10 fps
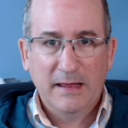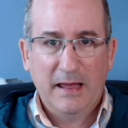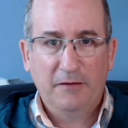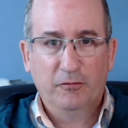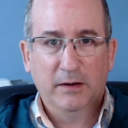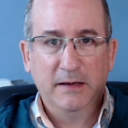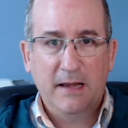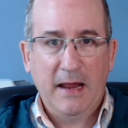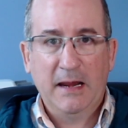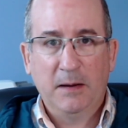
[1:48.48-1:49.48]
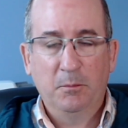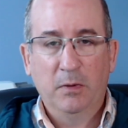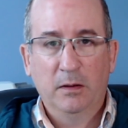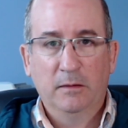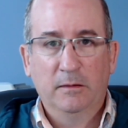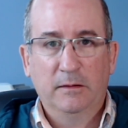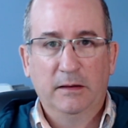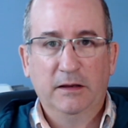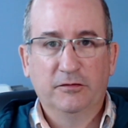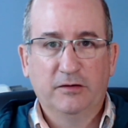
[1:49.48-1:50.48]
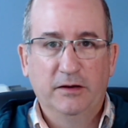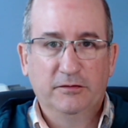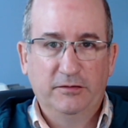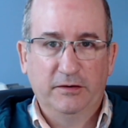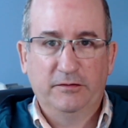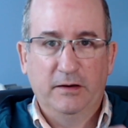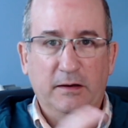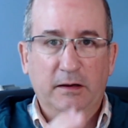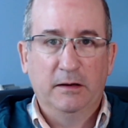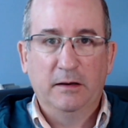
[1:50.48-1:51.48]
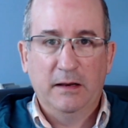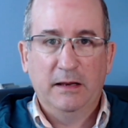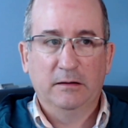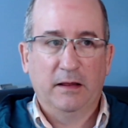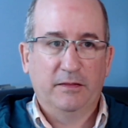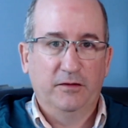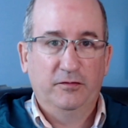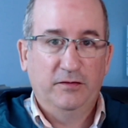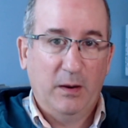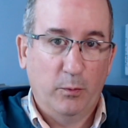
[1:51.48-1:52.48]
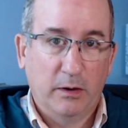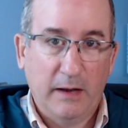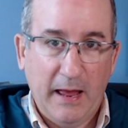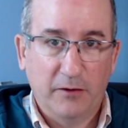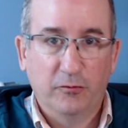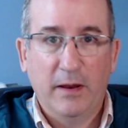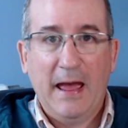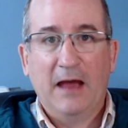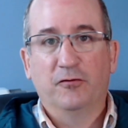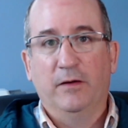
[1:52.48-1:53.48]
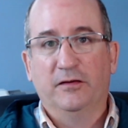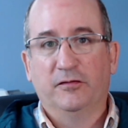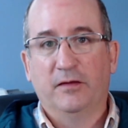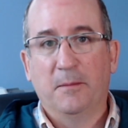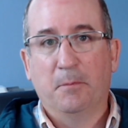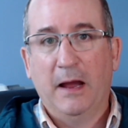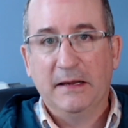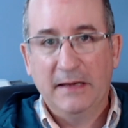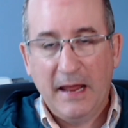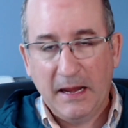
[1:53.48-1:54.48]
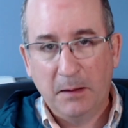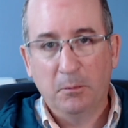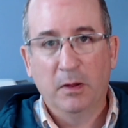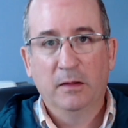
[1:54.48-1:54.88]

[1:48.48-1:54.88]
every name is consistent in like, this is how we're going to address them by name,